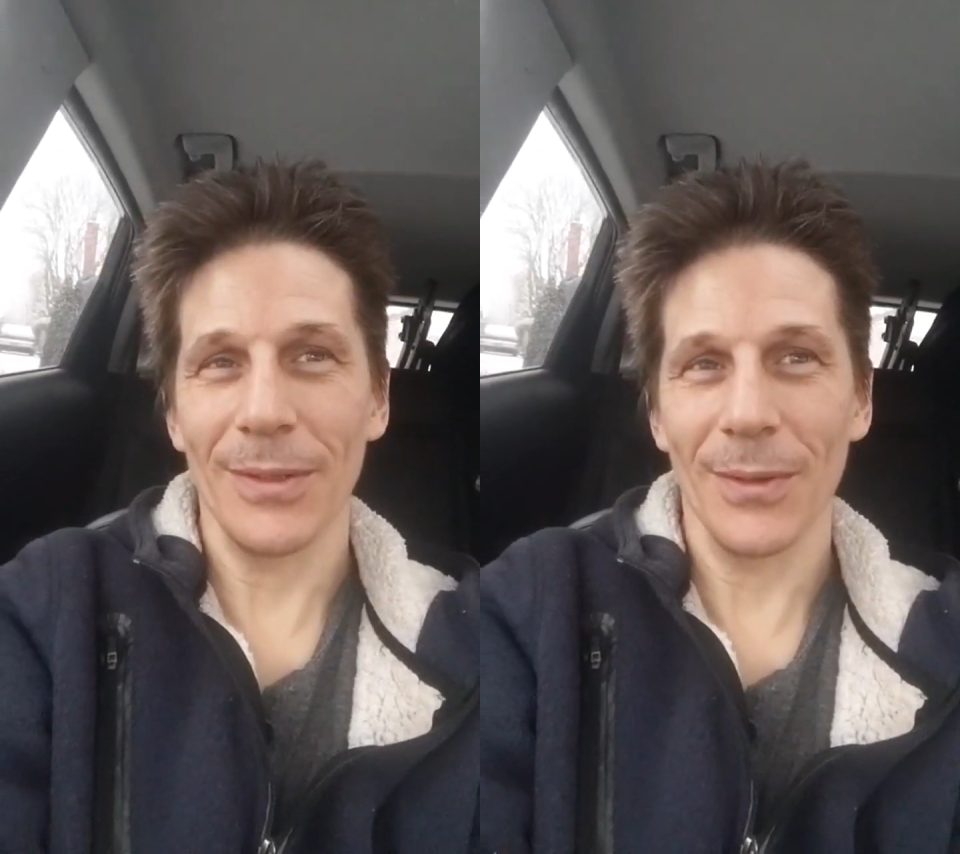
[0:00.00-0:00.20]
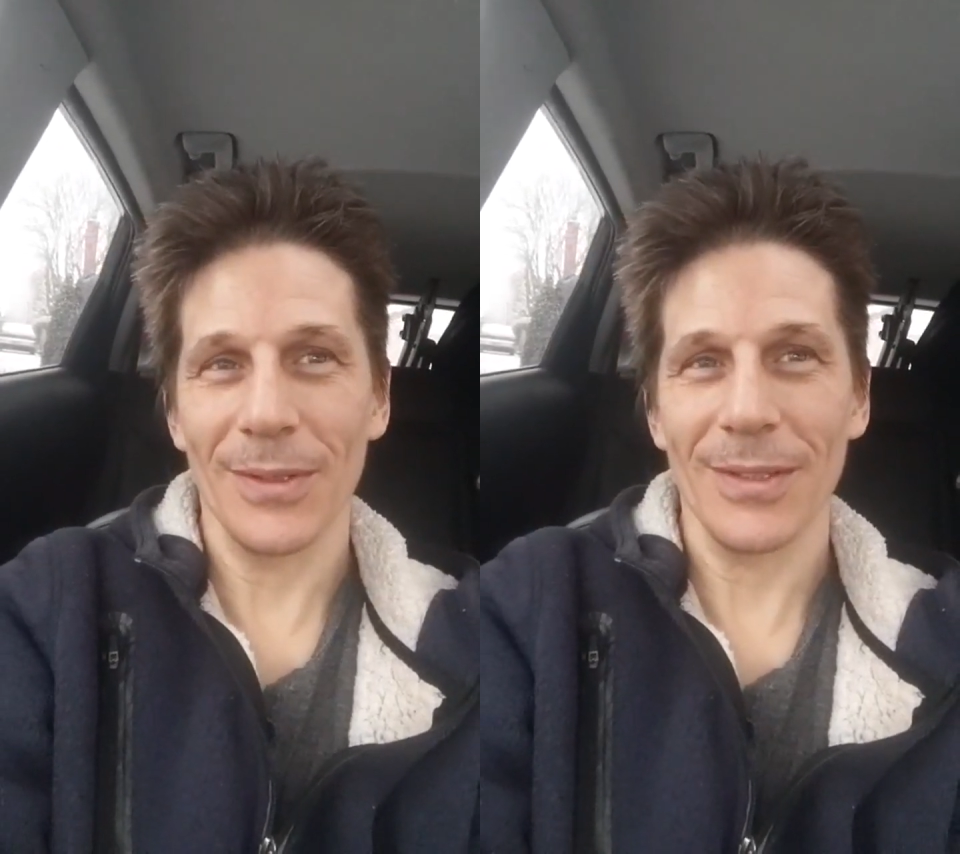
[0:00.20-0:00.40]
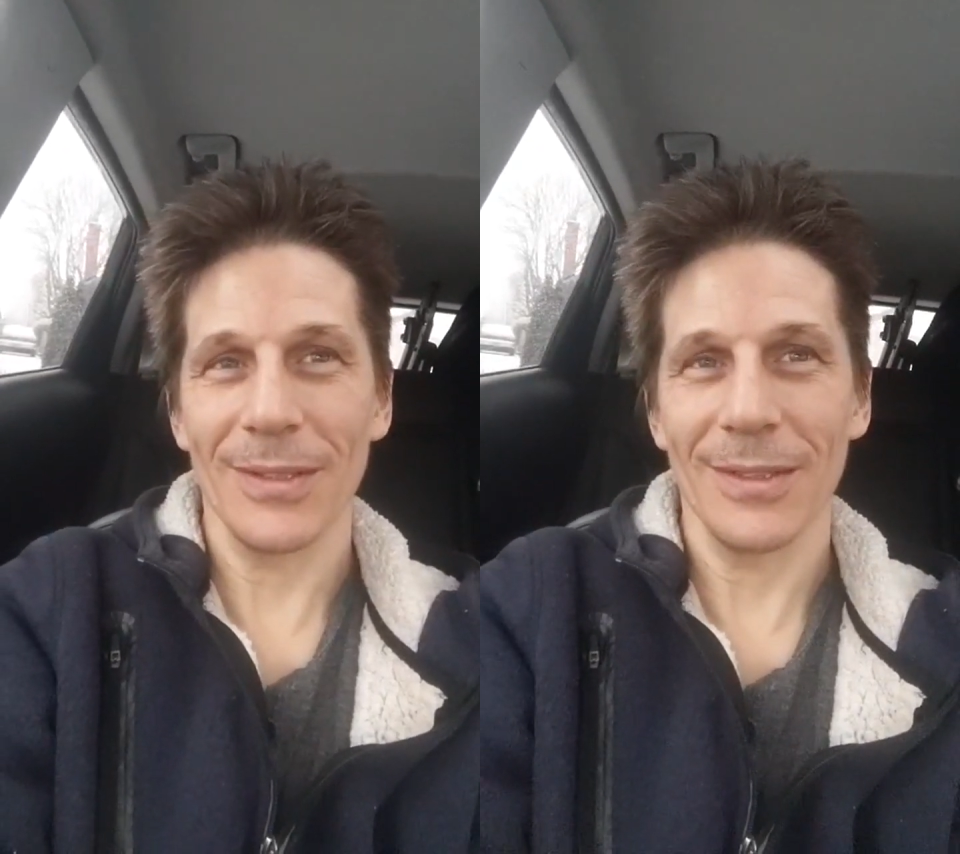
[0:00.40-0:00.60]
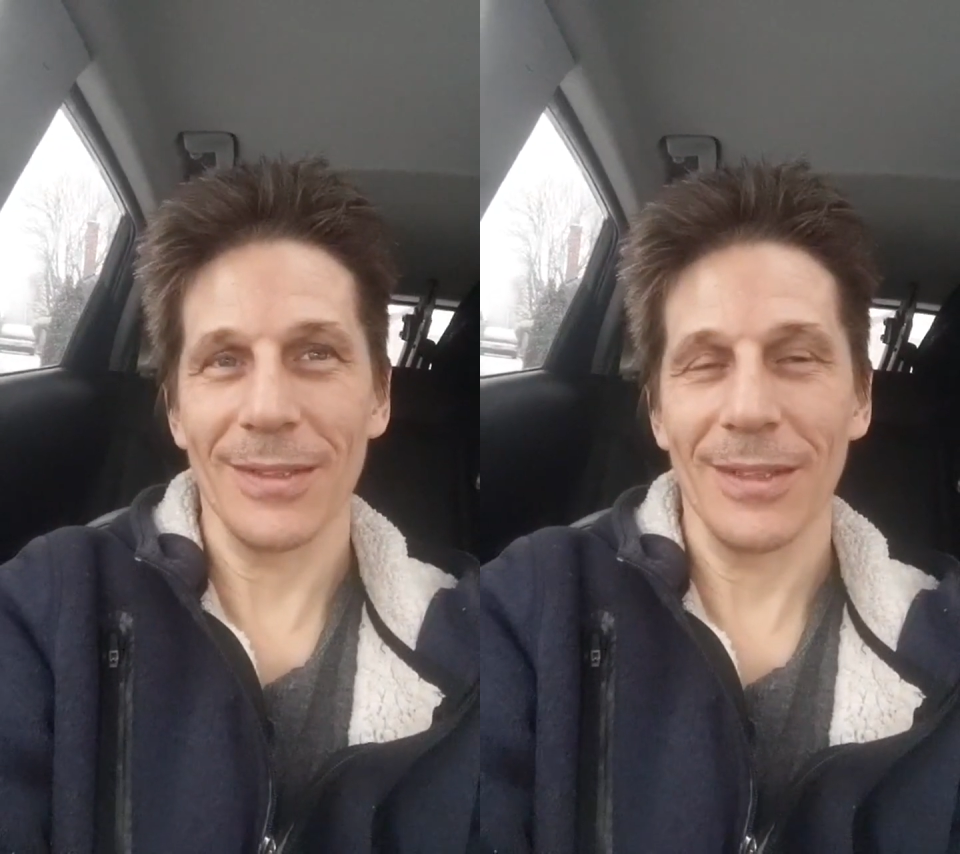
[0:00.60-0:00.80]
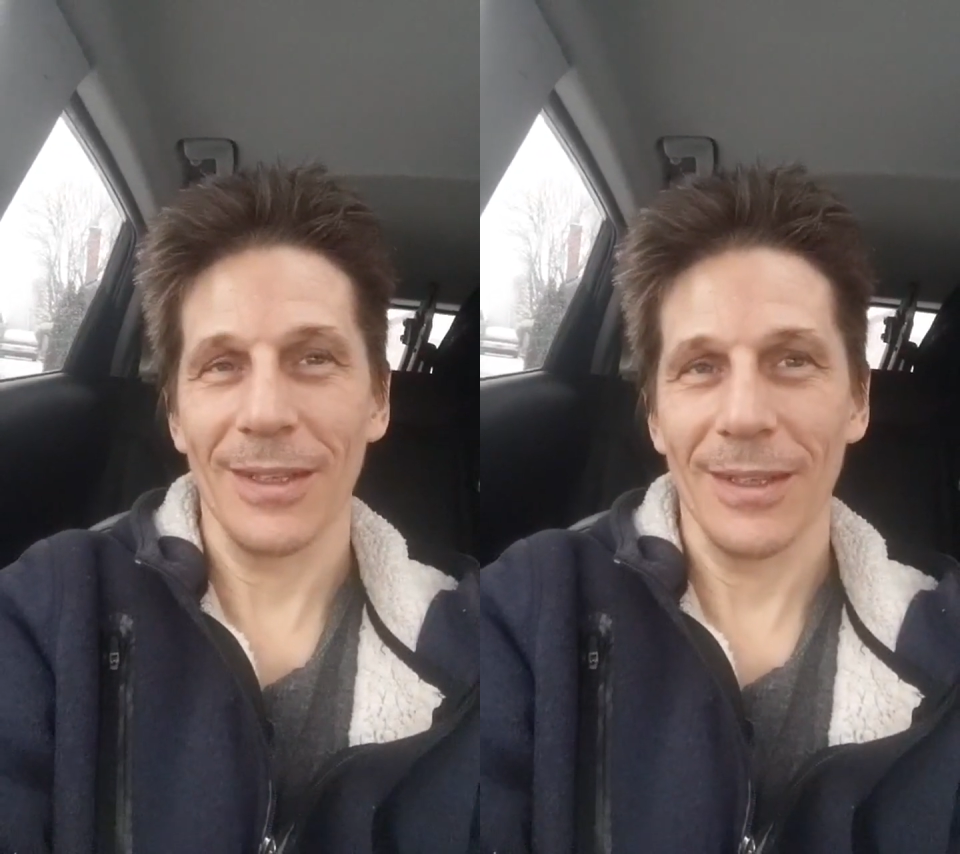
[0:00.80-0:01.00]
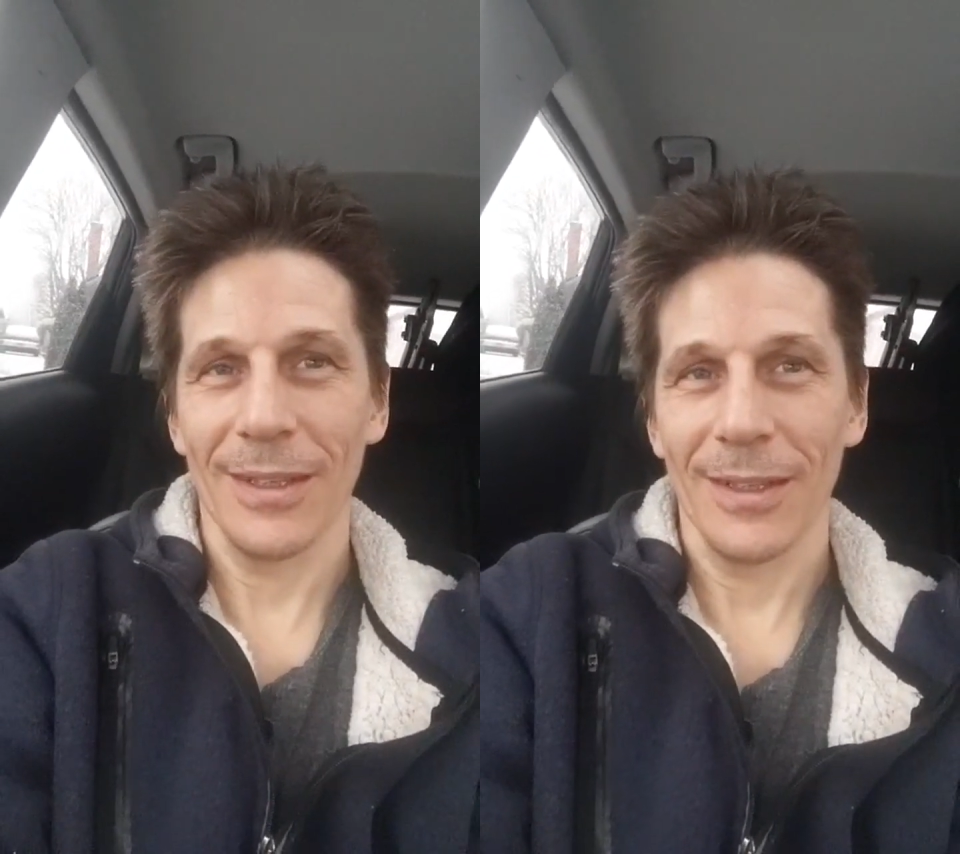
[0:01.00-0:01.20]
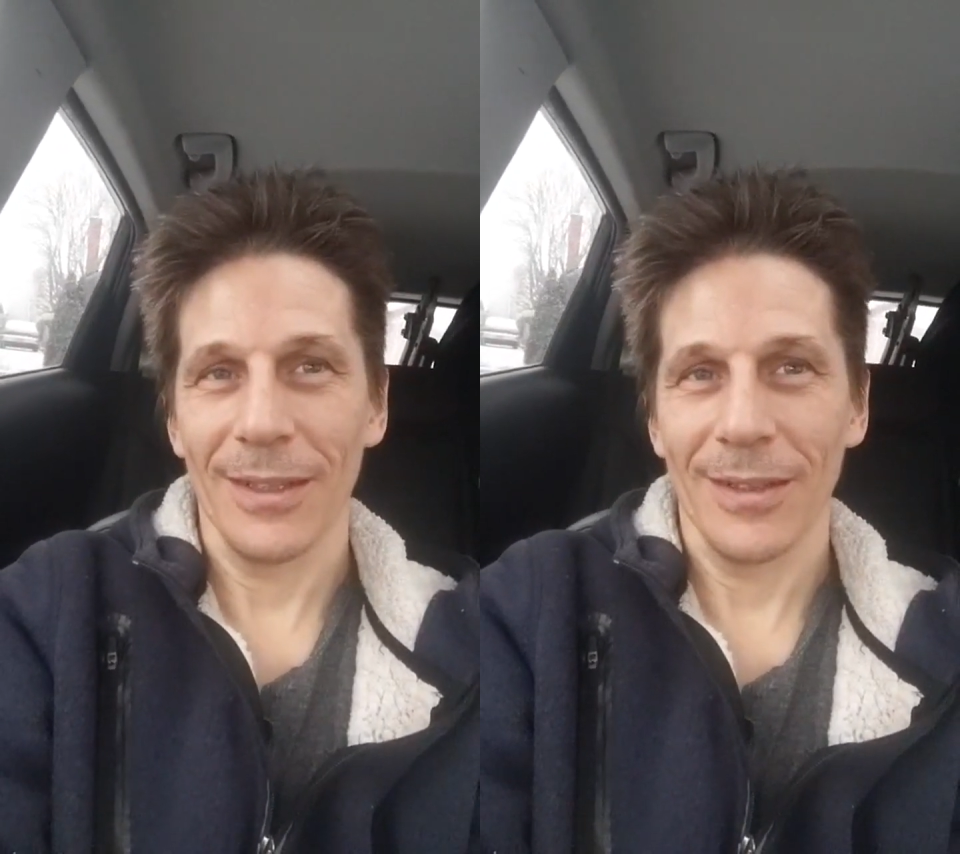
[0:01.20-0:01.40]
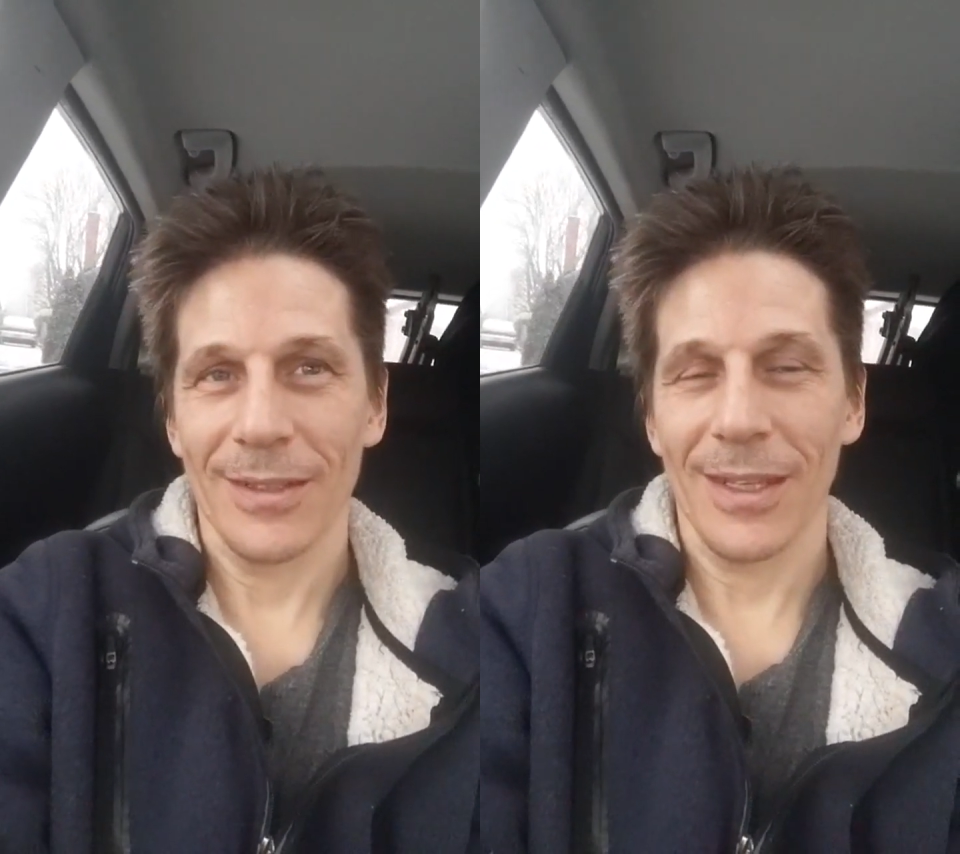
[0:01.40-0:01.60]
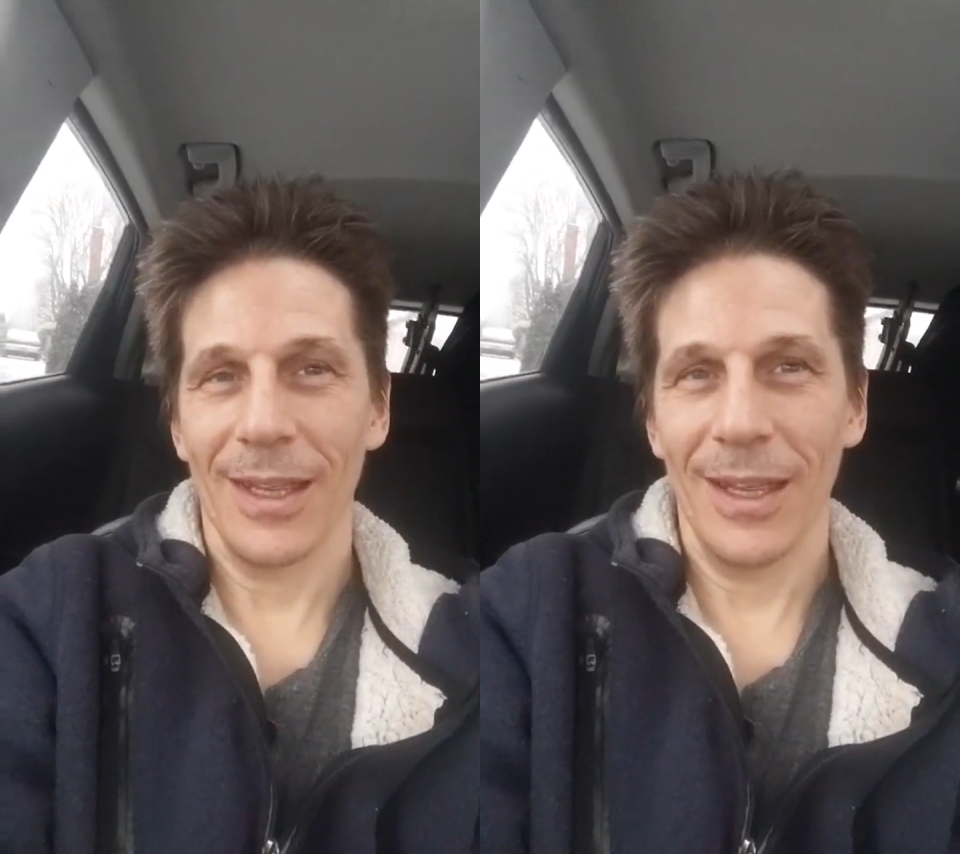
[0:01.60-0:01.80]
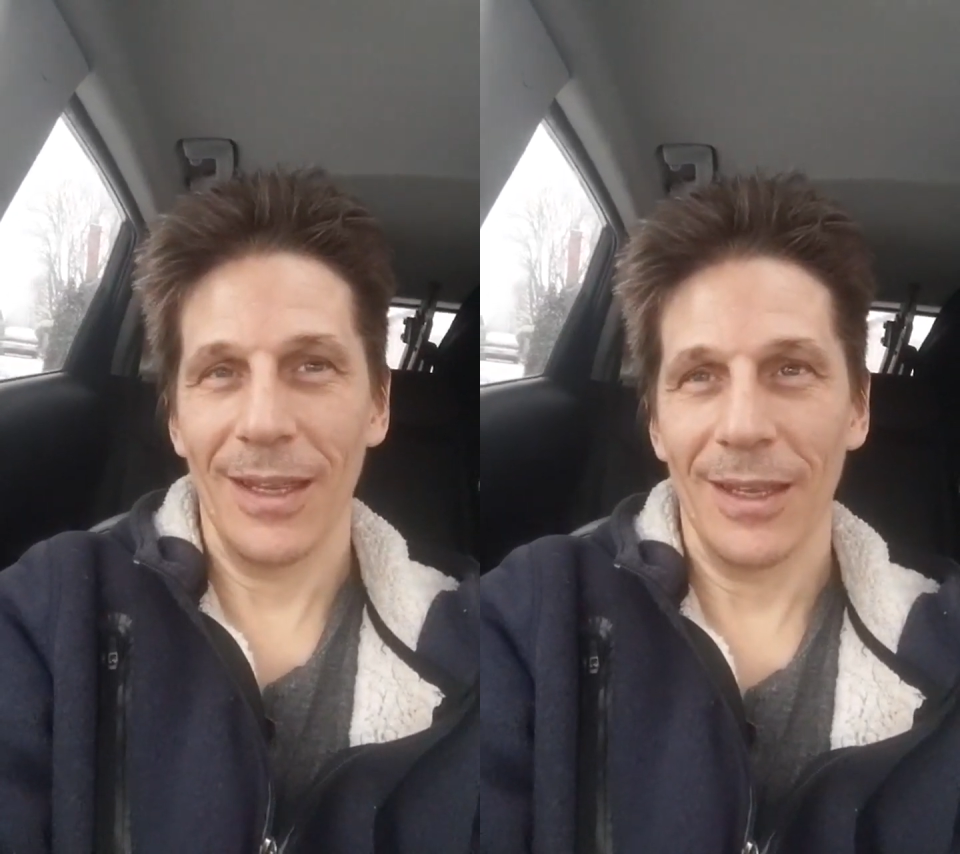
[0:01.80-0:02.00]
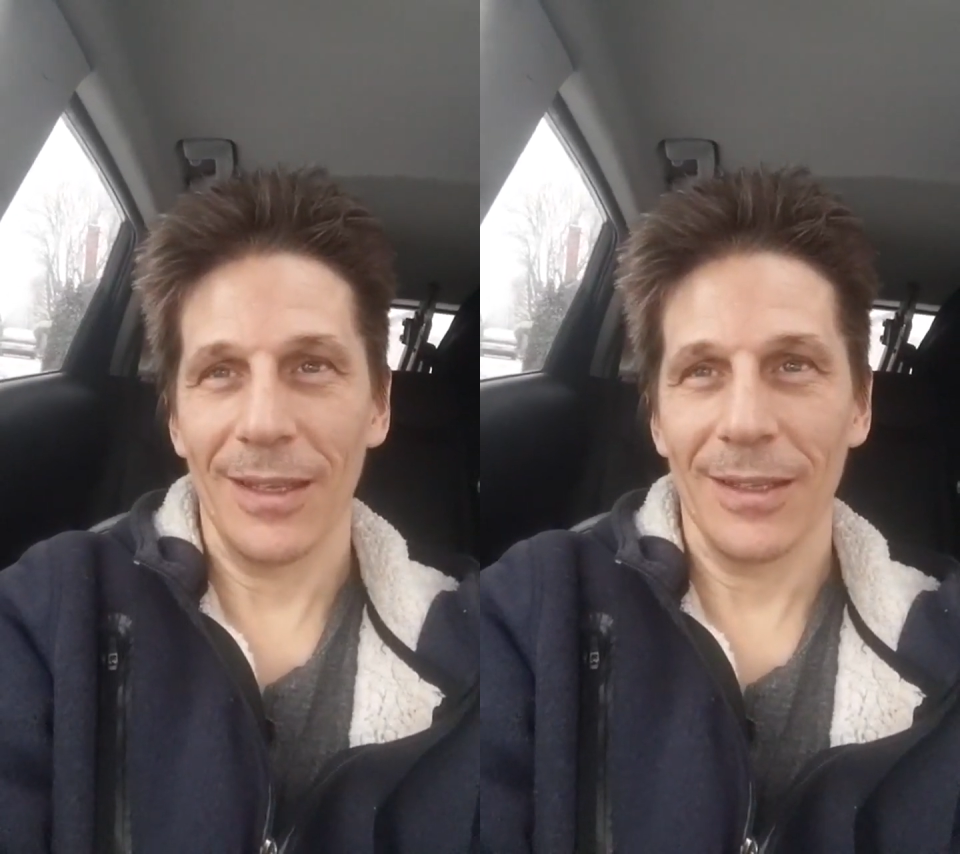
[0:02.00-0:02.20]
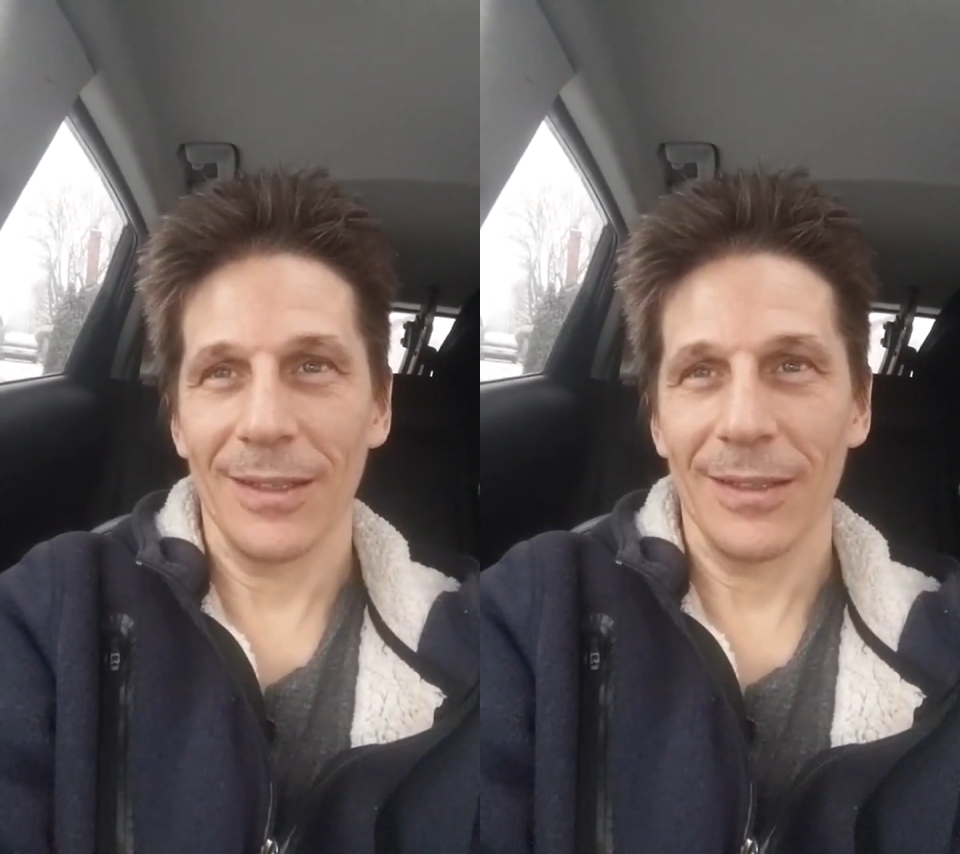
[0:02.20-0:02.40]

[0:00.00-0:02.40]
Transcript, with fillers: notice and say, hey.